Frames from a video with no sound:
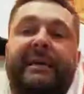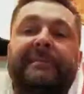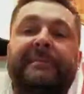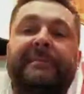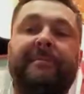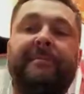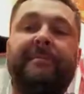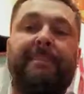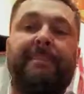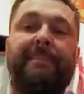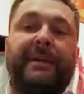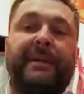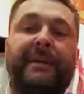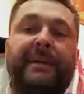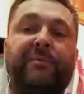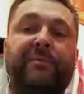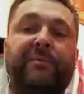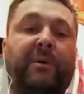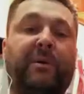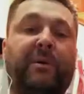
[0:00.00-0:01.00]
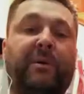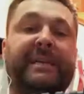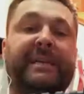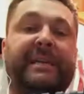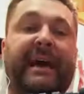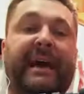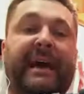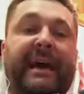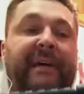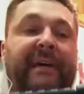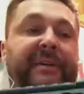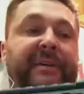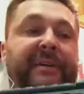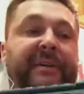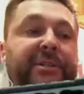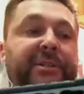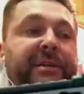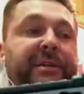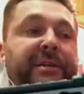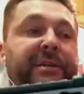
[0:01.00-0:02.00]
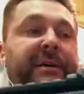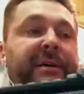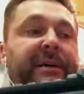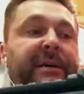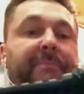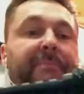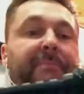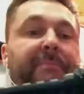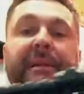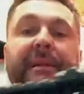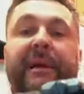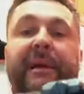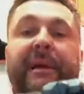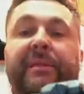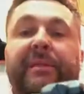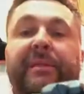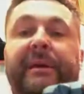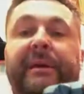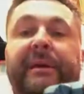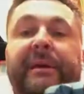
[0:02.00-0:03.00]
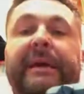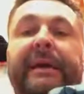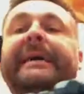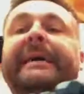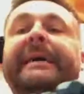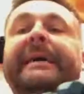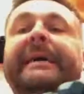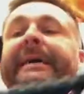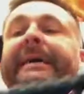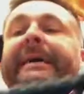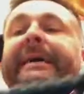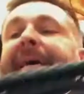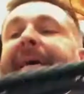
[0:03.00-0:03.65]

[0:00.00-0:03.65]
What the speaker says: shoot 14.5 inch mid-length, and